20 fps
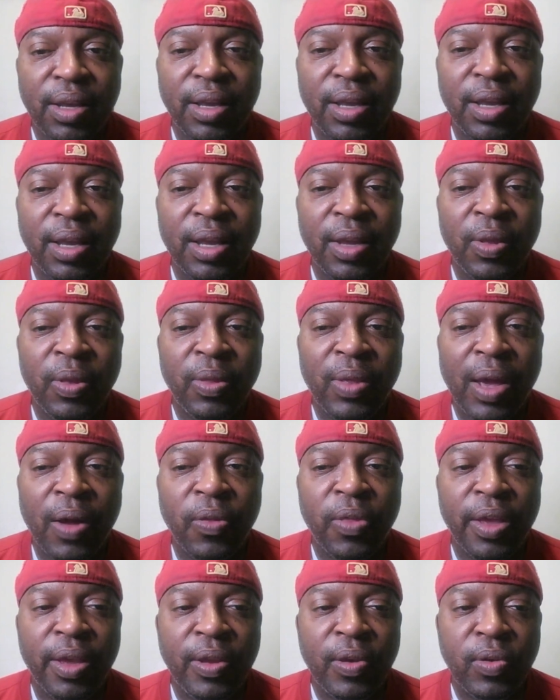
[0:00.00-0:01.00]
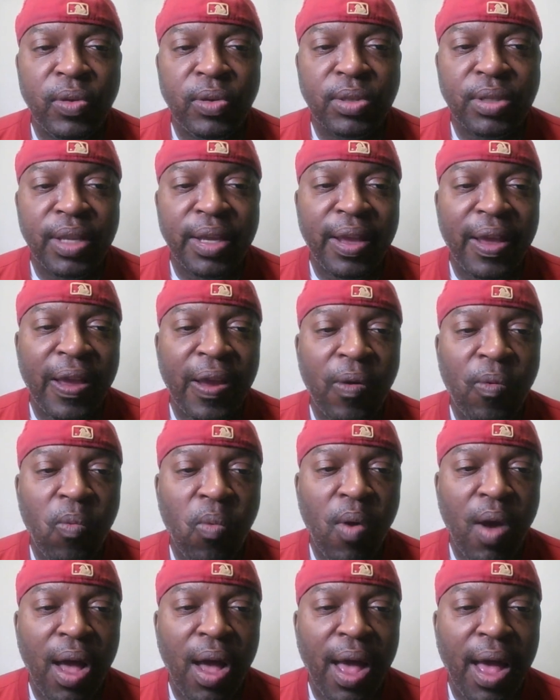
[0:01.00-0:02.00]
and how they used it and
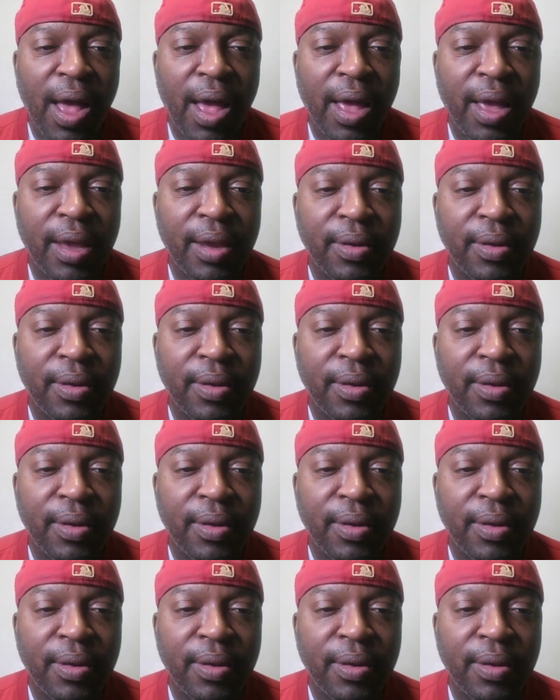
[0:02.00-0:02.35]
why.